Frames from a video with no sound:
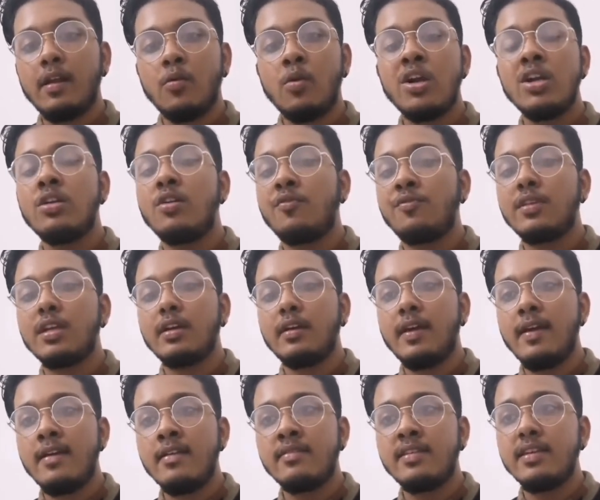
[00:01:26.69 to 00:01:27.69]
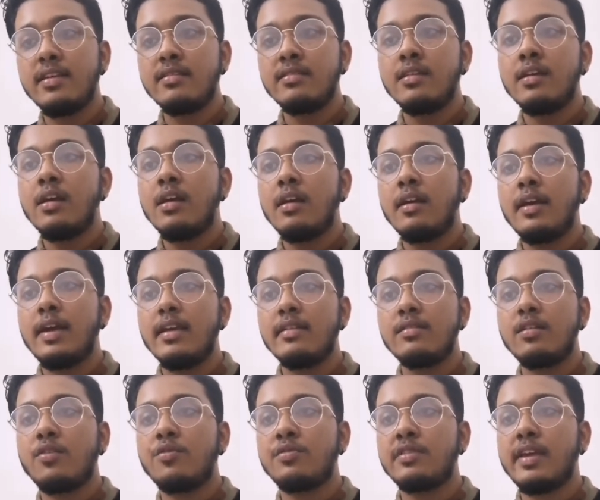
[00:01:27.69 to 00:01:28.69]
One of the case is case
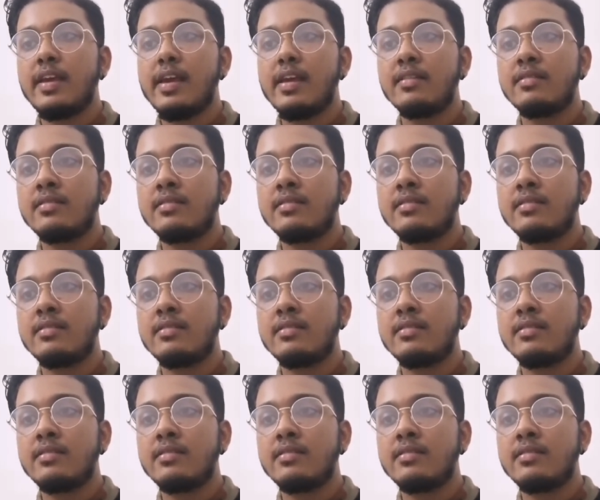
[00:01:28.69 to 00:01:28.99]
of K.